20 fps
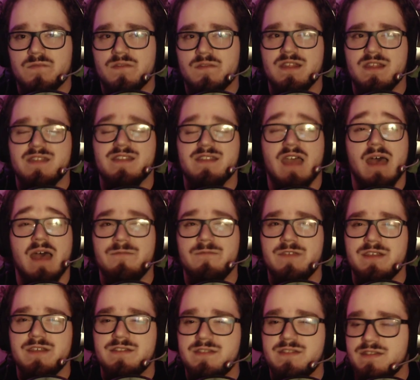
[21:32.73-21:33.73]

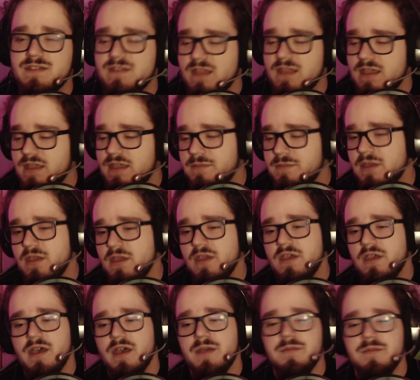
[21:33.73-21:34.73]
obvious this time.
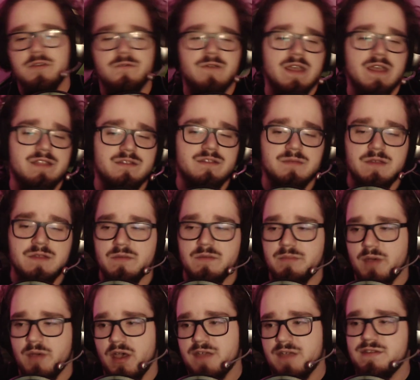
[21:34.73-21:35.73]
You fight some different
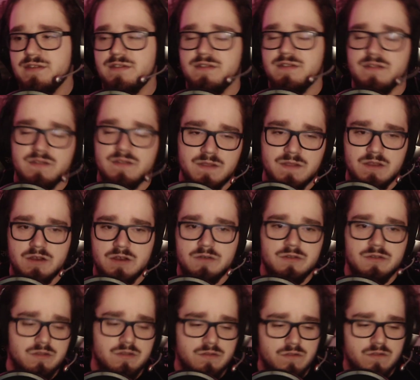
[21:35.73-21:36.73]
bosses, and
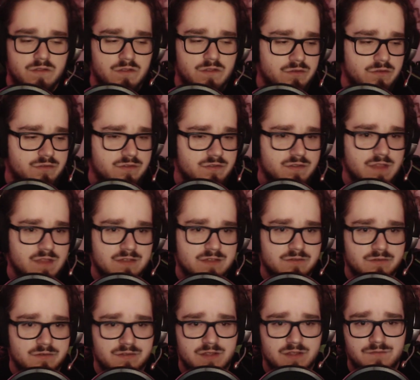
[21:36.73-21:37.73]
you do that sort
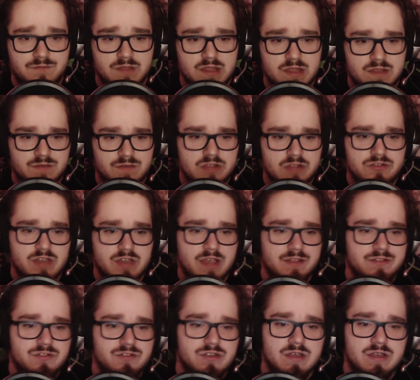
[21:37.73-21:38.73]
of stuff. It's very
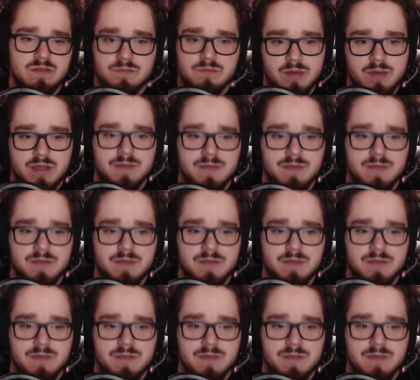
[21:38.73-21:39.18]
challenging, but